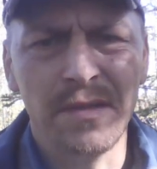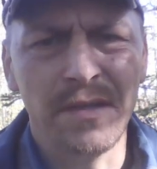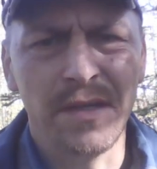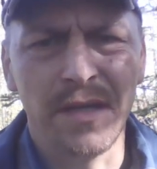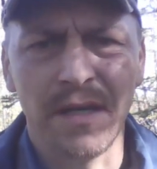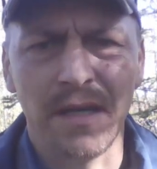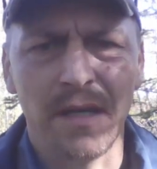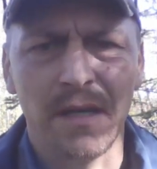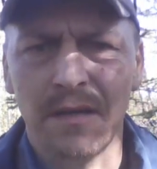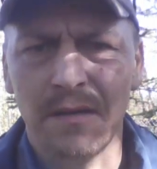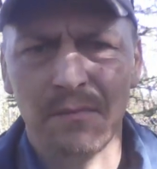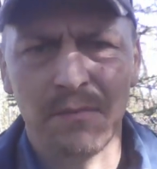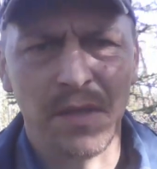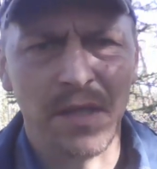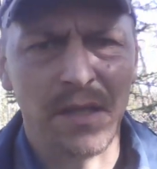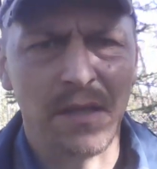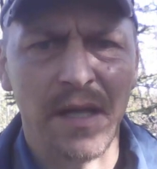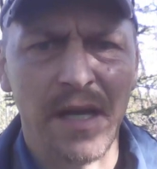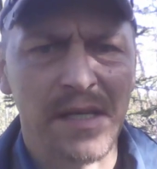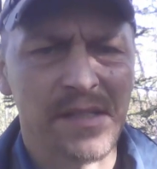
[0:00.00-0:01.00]
It, I
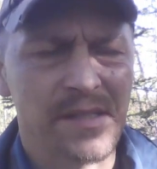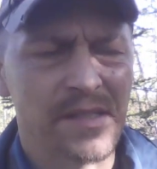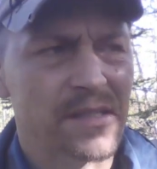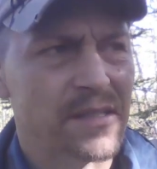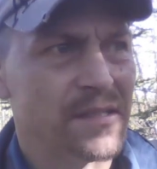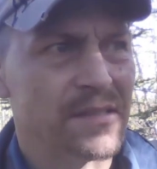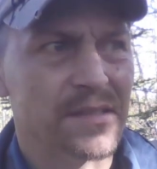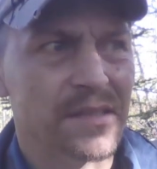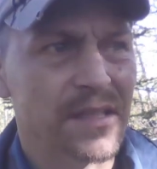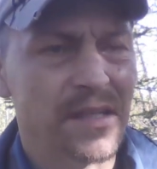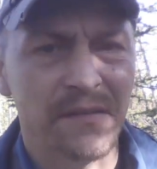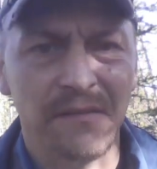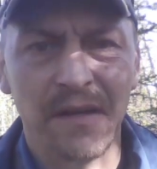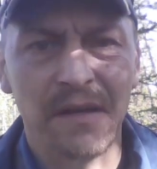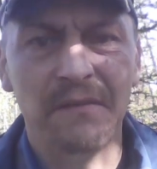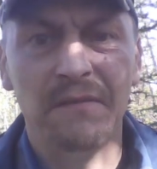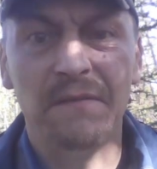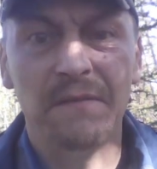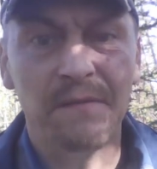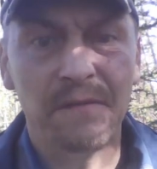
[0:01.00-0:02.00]
mean, Alaska doesn't give a
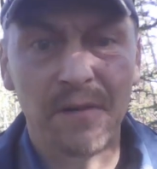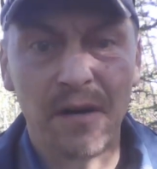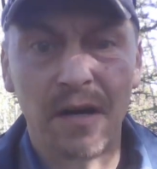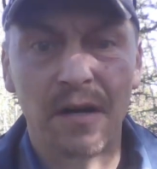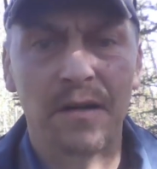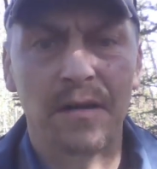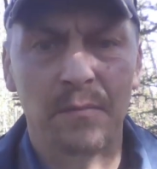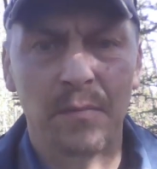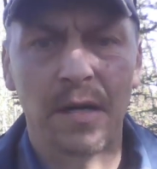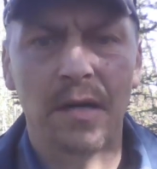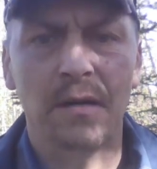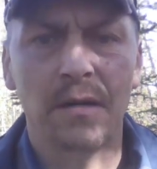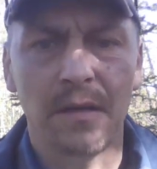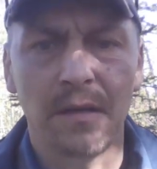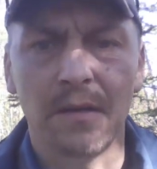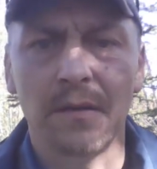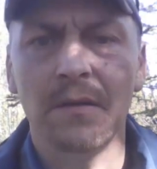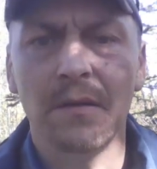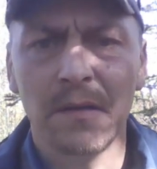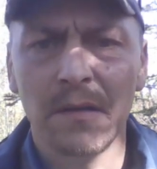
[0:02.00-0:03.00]
fuck about
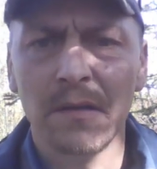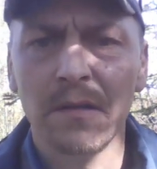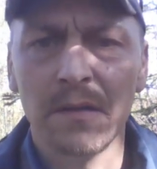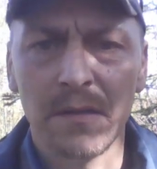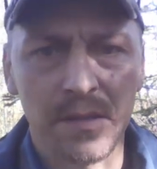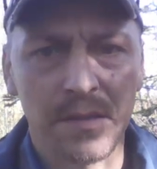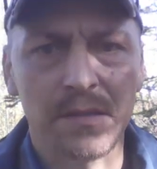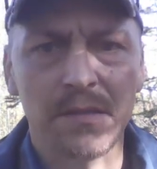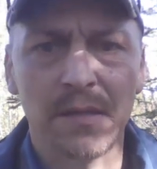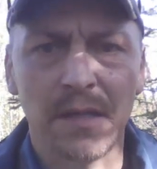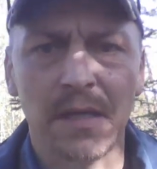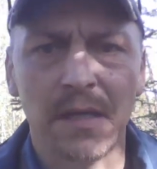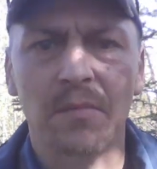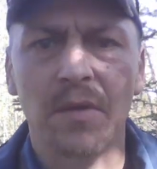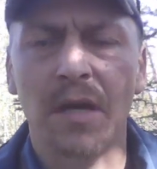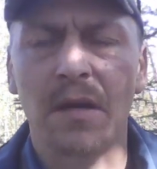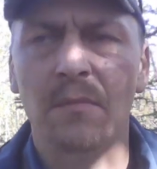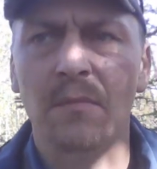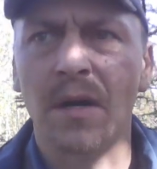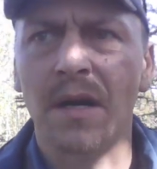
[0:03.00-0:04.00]
you. Just keep
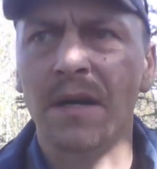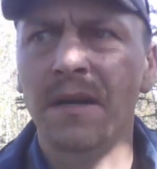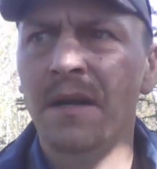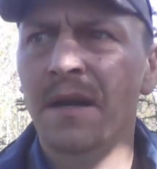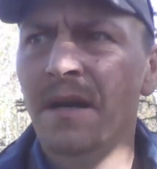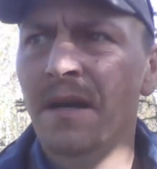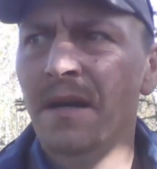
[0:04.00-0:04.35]
that in mind.